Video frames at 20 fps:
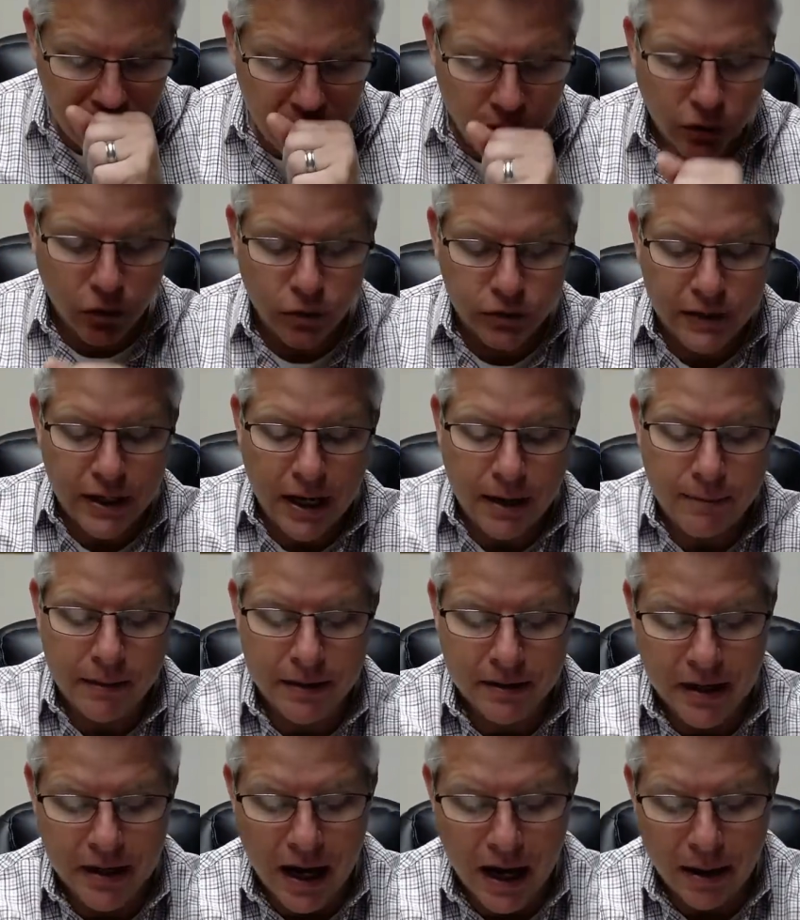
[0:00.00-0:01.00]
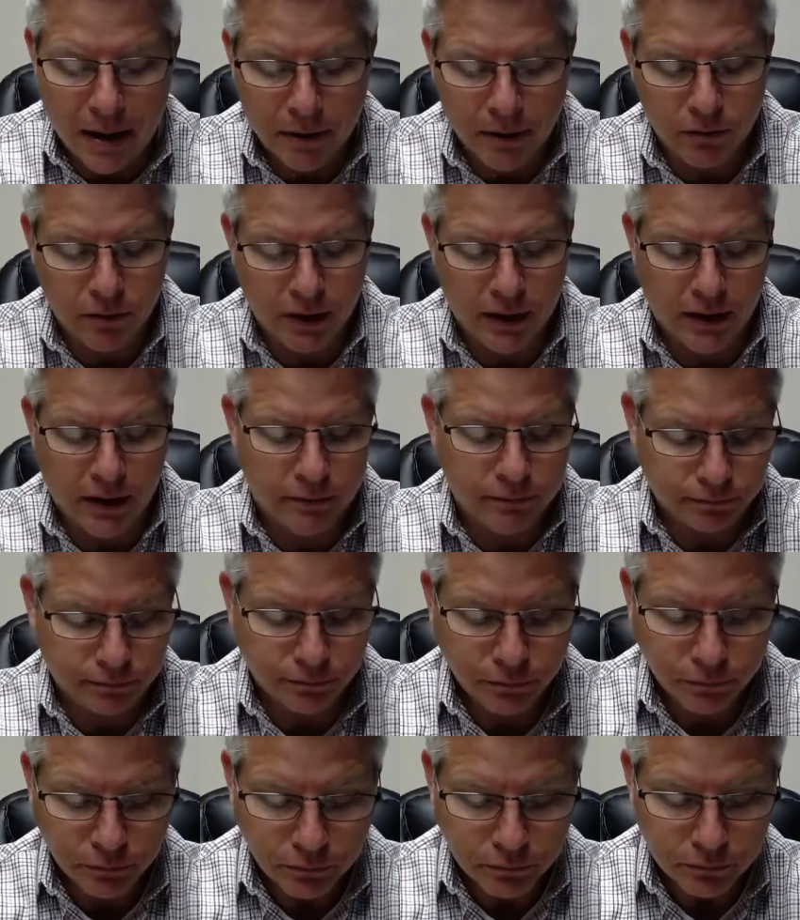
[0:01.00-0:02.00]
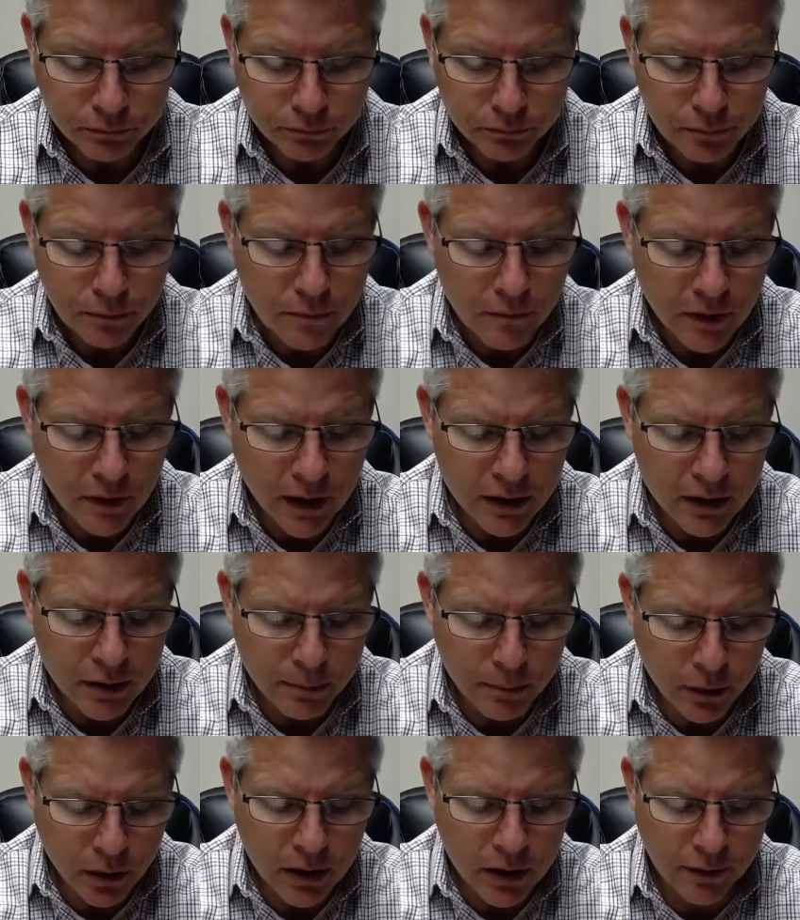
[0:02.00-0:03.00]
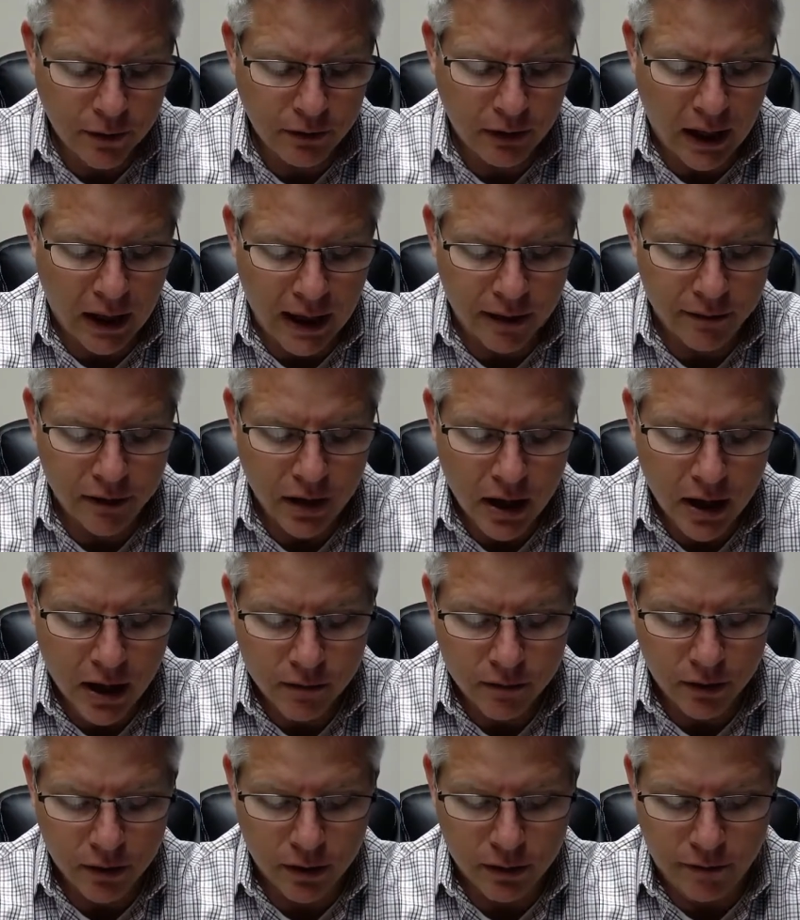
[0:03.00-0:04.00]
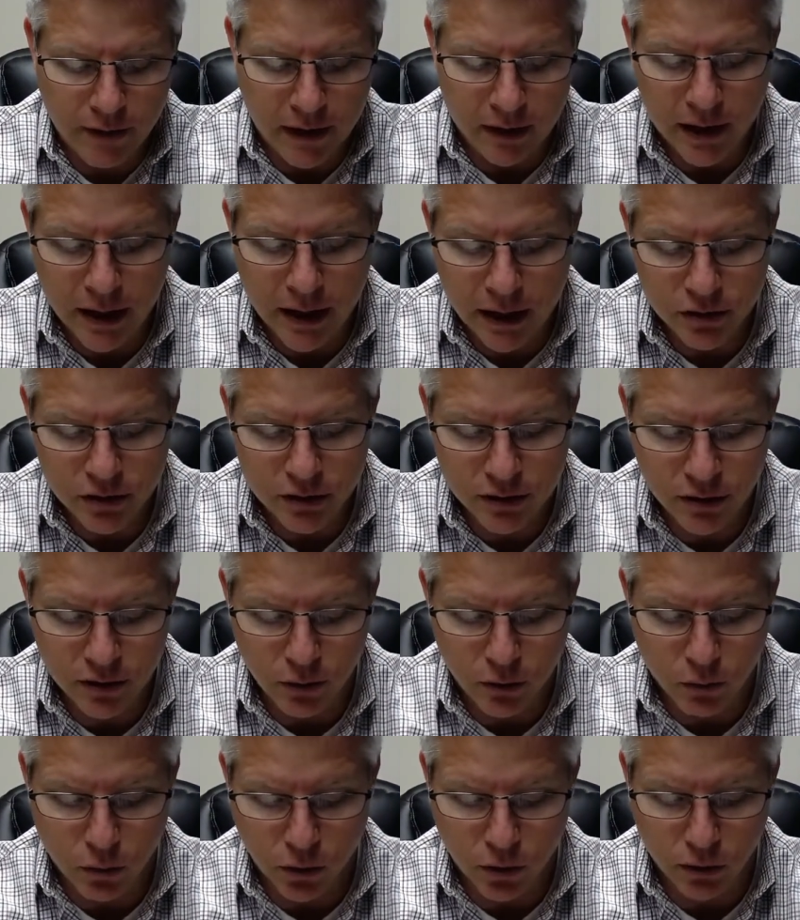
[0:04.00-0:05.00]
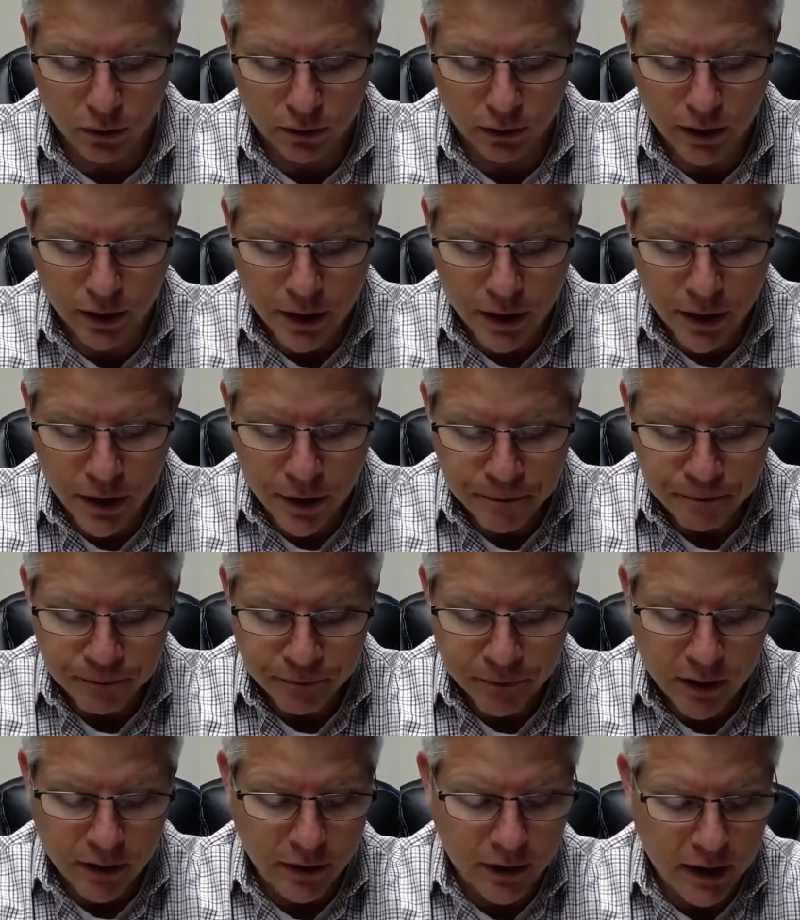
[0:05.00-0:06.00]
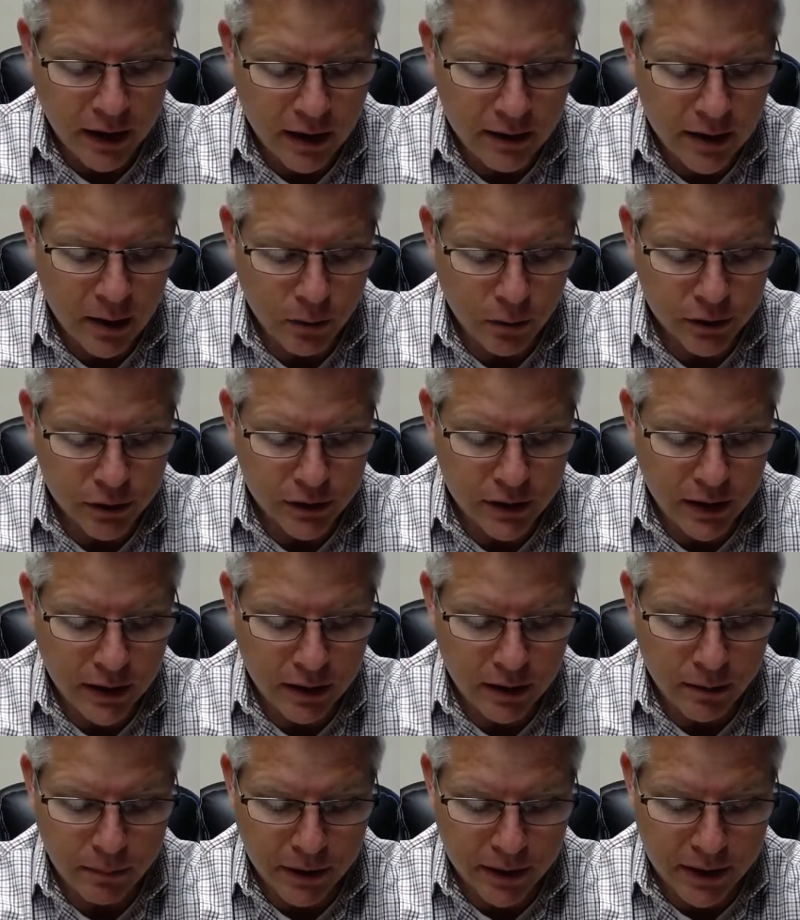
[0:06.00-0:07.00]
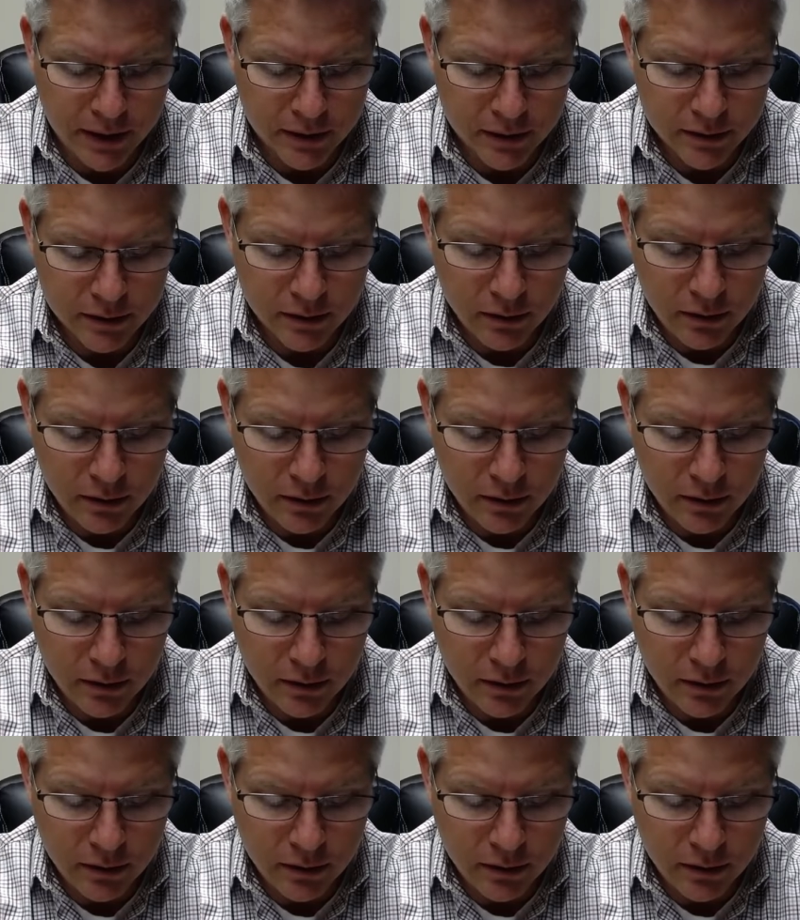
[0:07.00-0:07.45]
whose name has not been written in the book of life from the foundations of the world. Then they will see the beast.